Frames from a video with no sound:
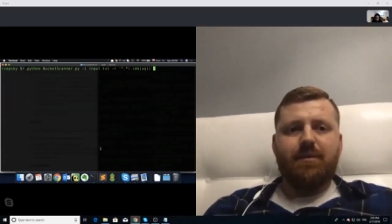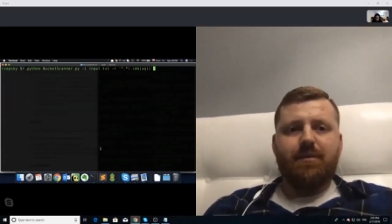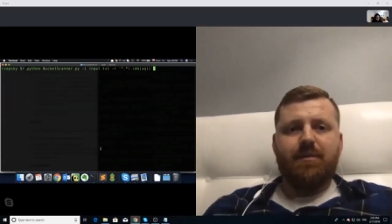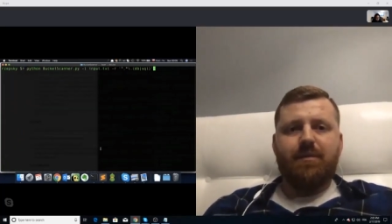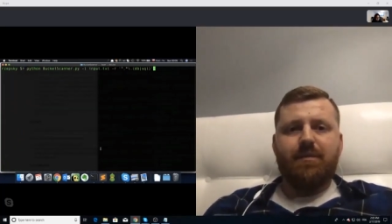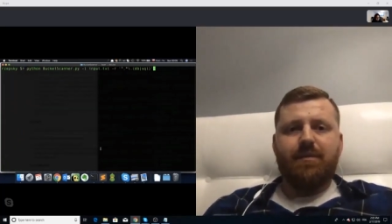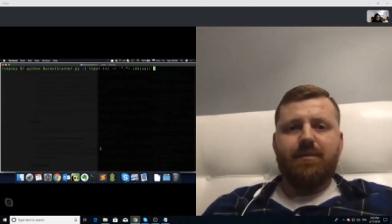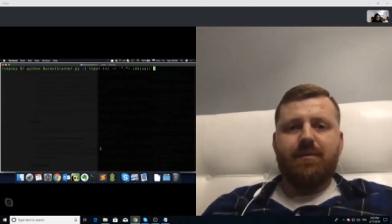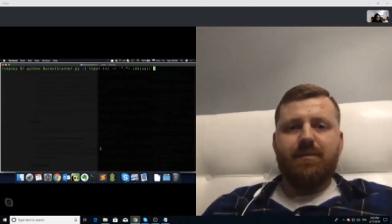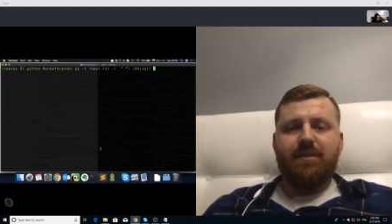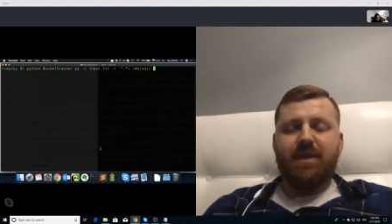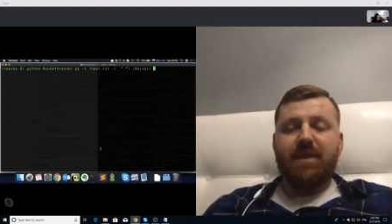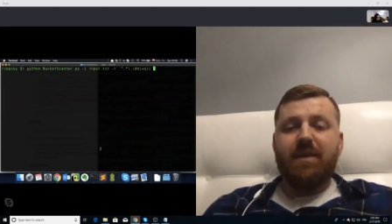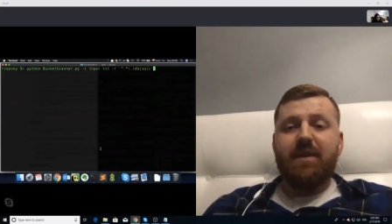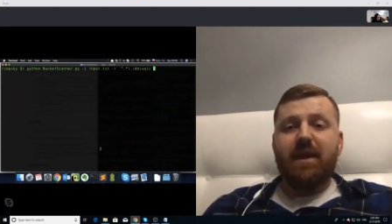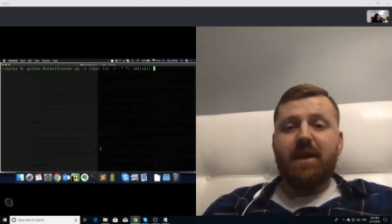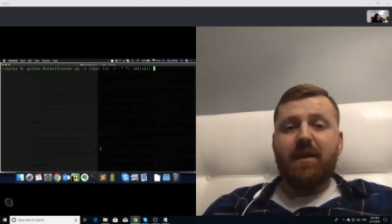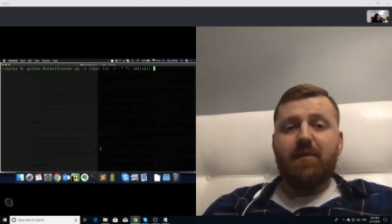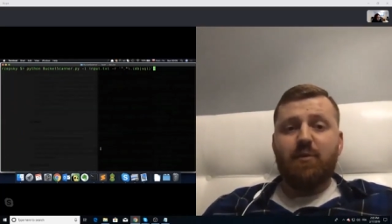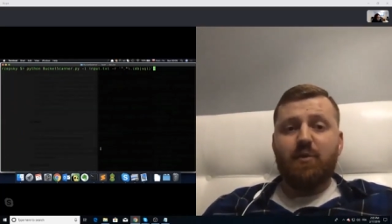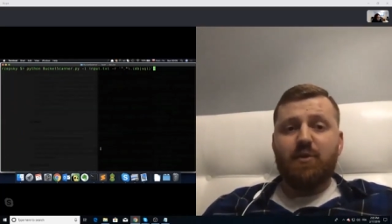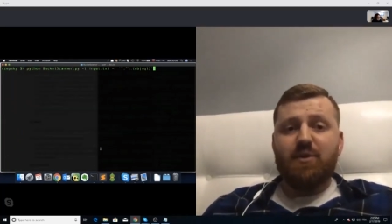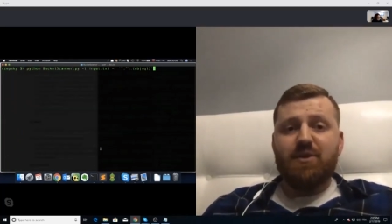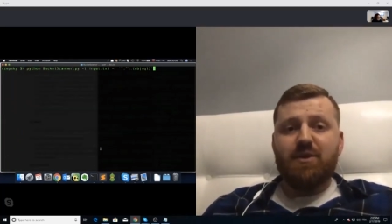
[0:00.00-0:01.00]

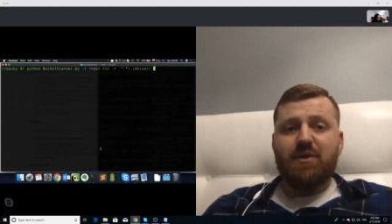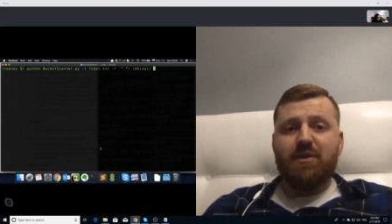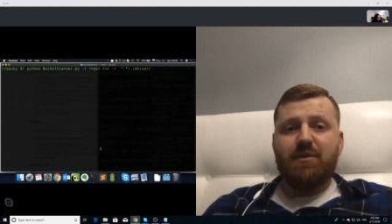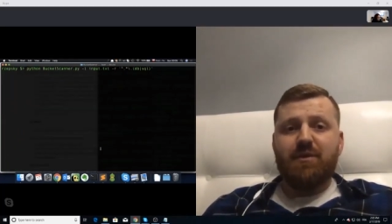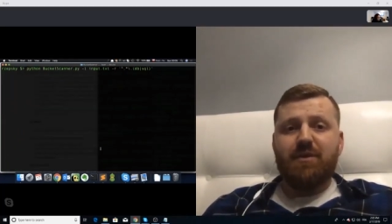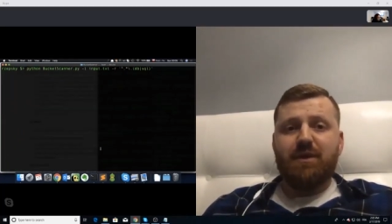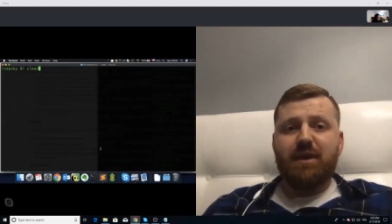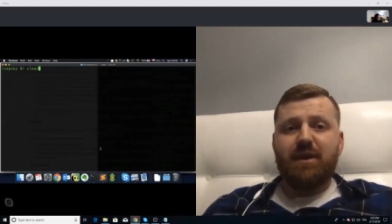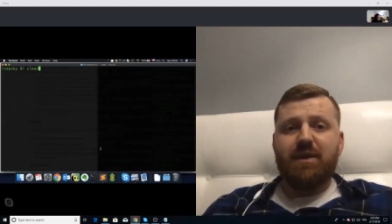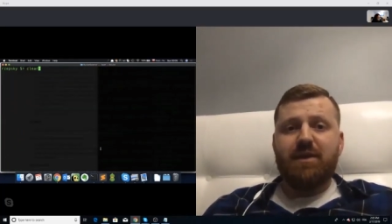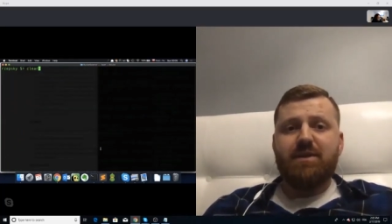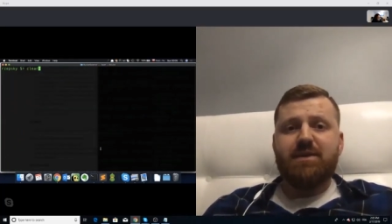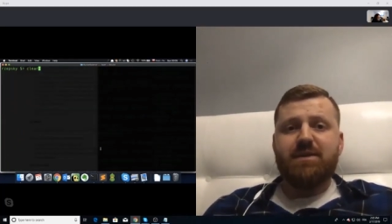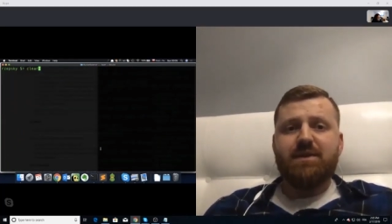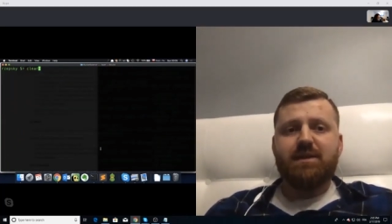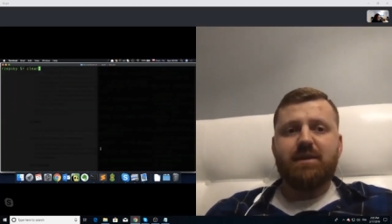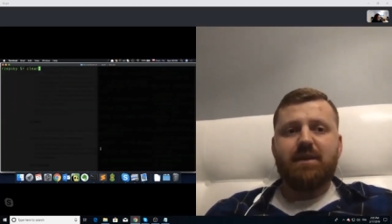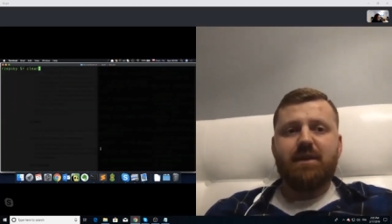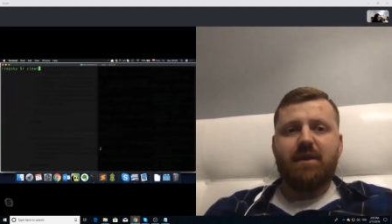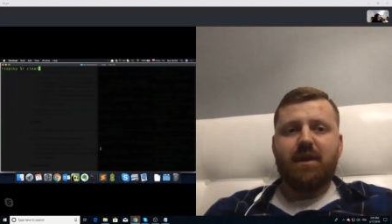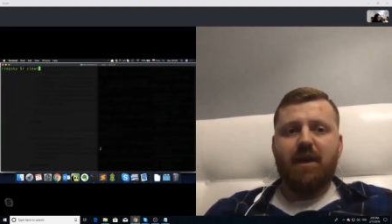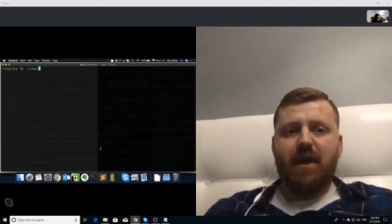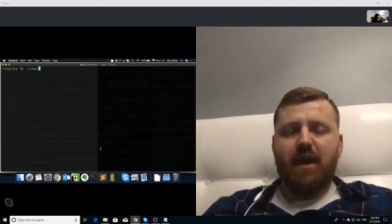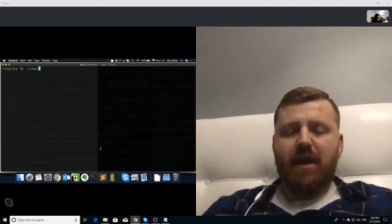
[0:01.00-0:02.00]
name which contains,
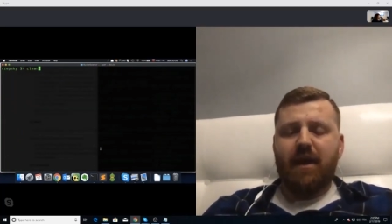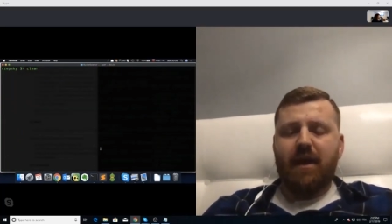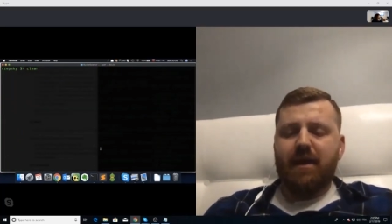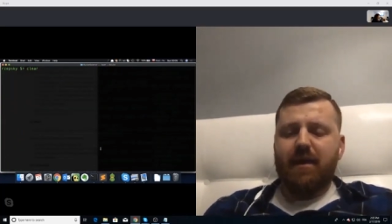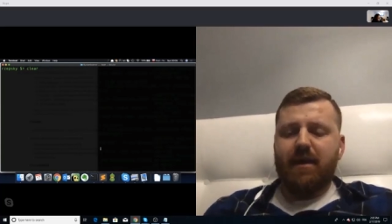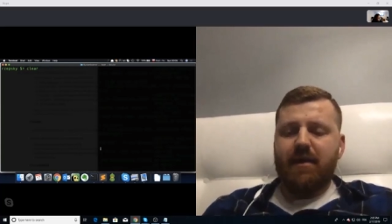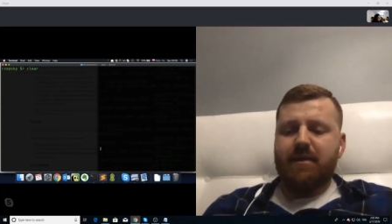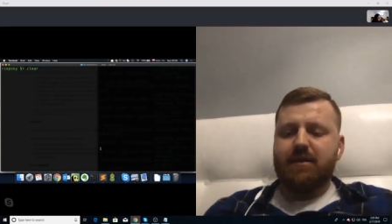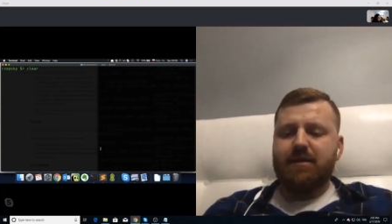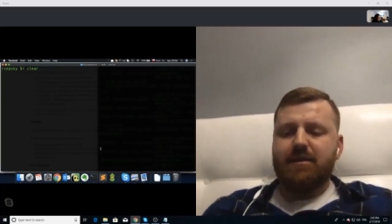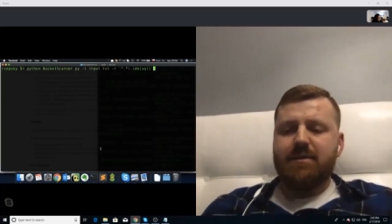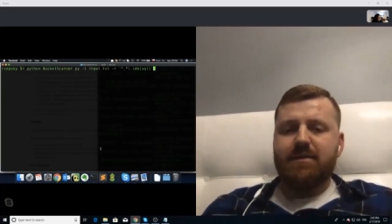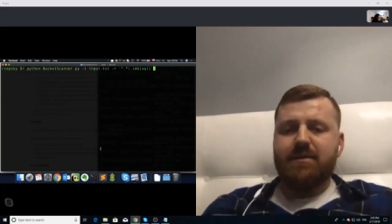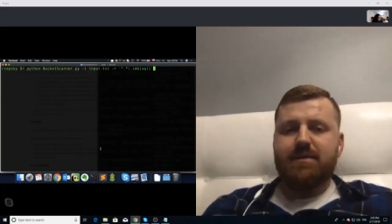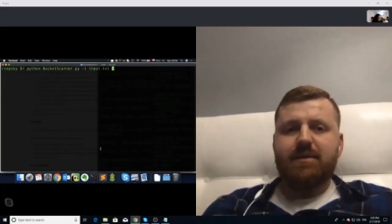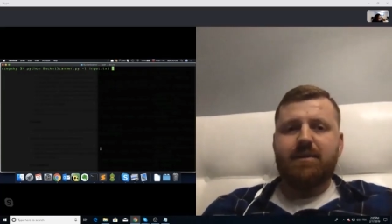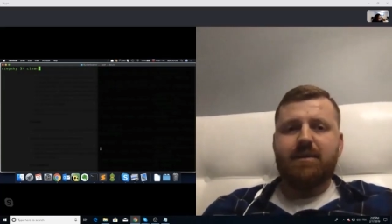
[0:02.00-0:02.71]
and